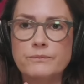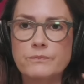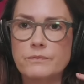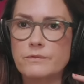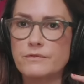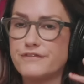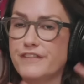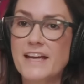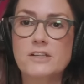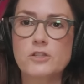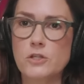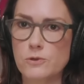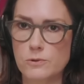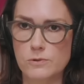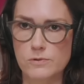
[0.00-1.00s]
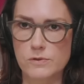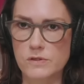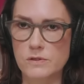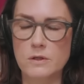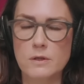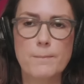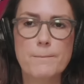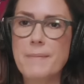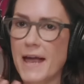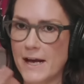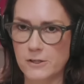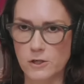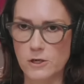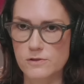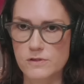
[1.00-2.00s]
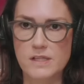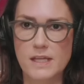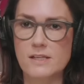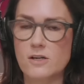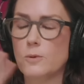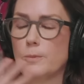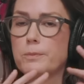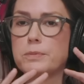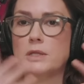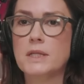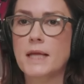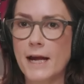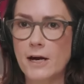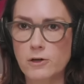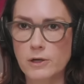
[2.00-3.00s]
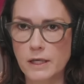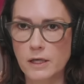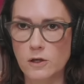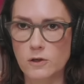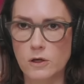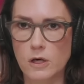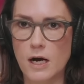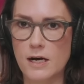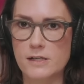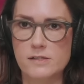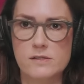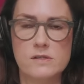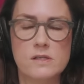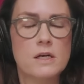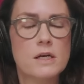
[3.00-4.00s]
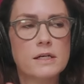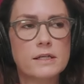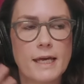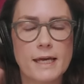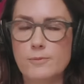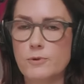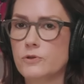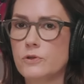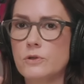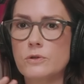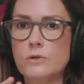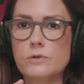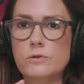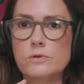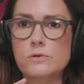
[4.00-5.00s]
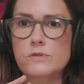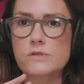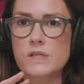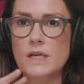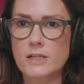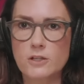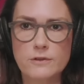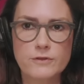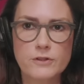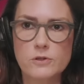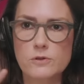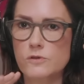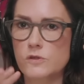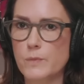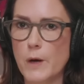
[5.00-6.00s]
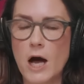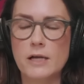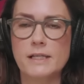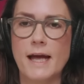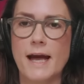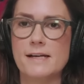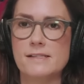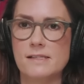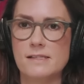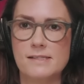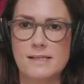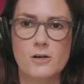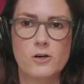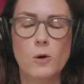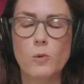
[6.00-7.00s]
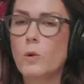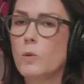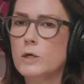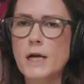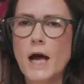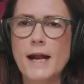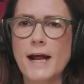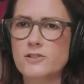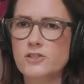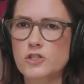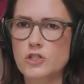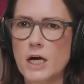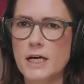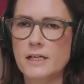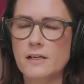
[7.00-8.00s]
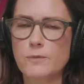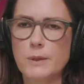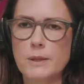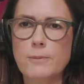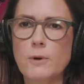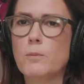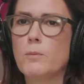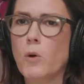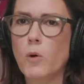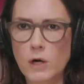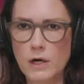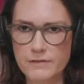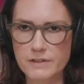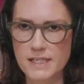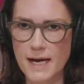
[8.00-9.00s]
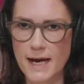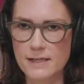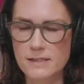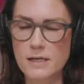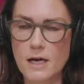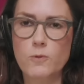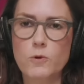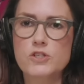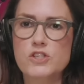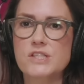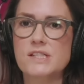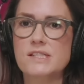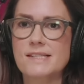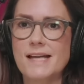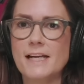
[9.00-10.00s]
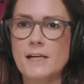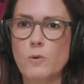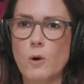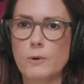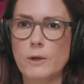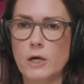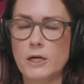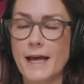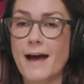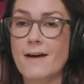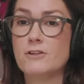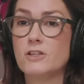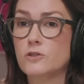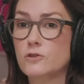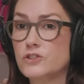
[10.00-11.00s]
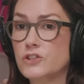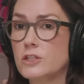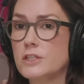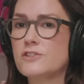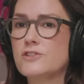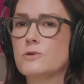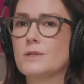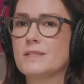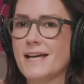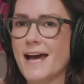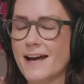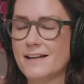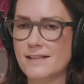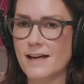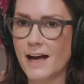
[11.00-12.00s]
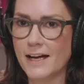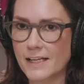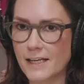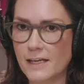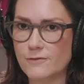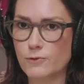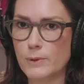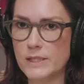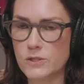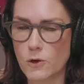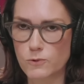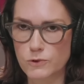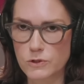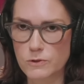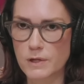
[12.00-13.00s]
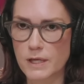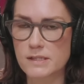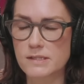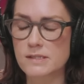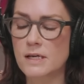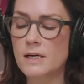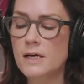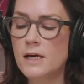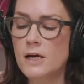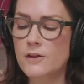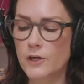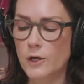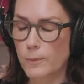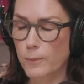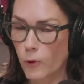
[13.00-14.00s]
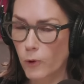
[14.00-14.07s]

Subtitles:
fake news banners that are blaring across cable news, interviews, podcasts, et cetera. Well, we're not actually trying to give people more of a tax cut. We're just extending what we already have, and it'll turn into a tax hike if we don't do this. There are